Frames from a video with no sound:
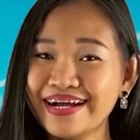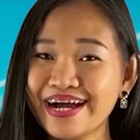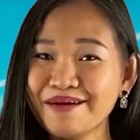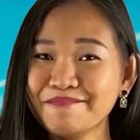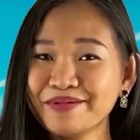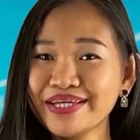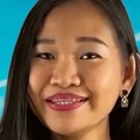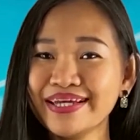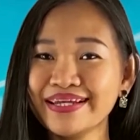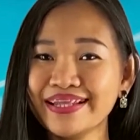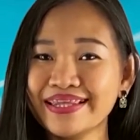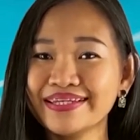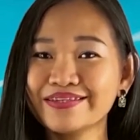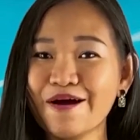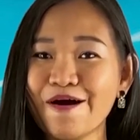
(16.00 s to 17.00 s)
I'm not gonna
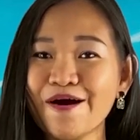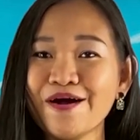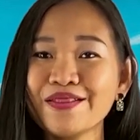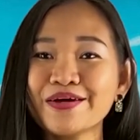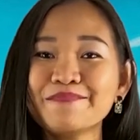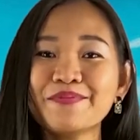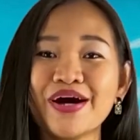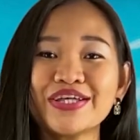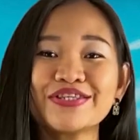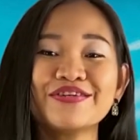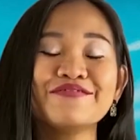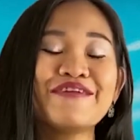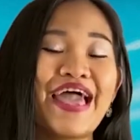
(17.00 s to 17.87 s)
list all our positive